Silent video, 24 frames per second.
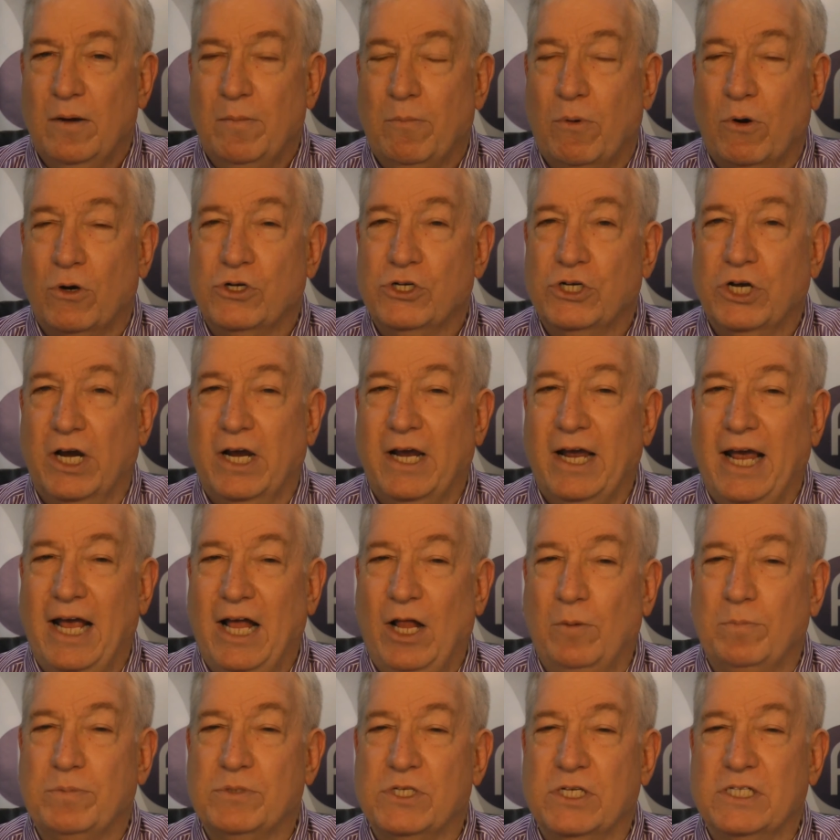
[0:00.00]
Burschick
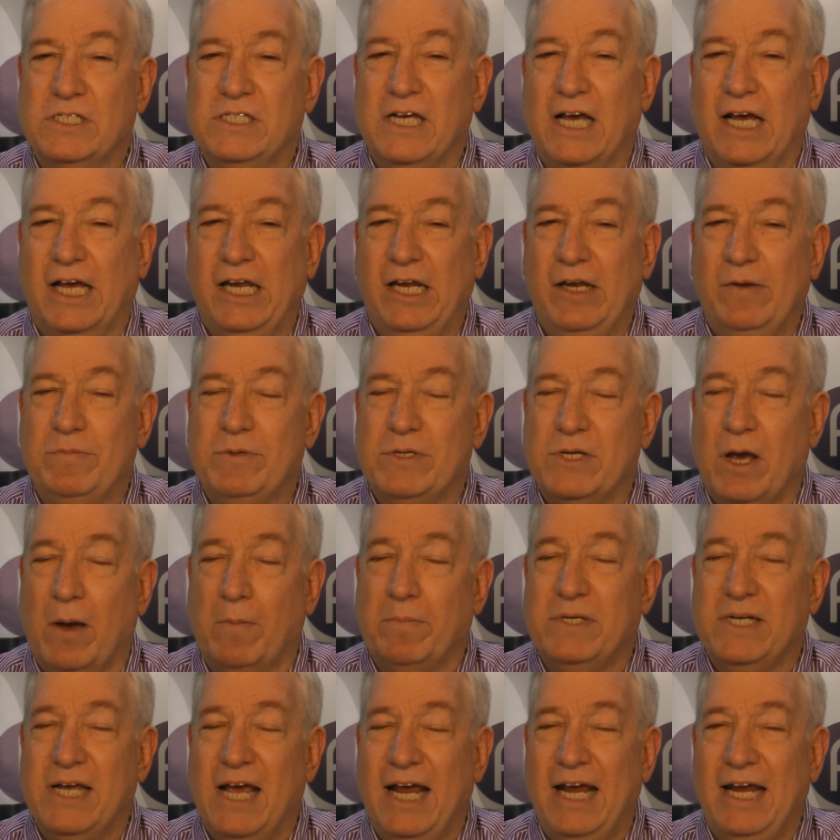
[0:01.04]
helps executives
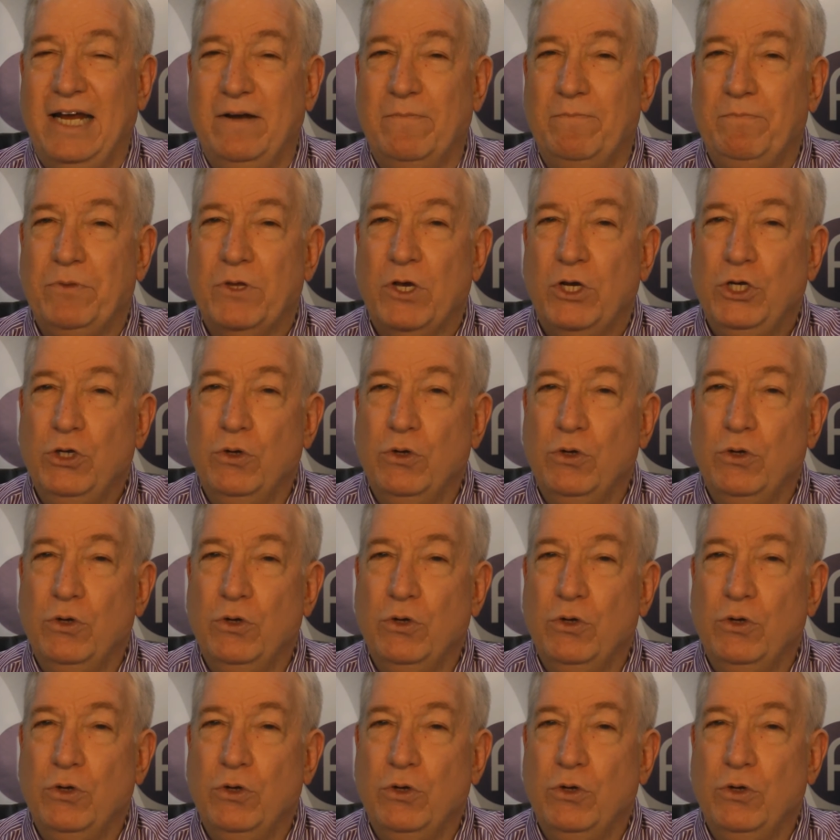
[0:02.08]
obtain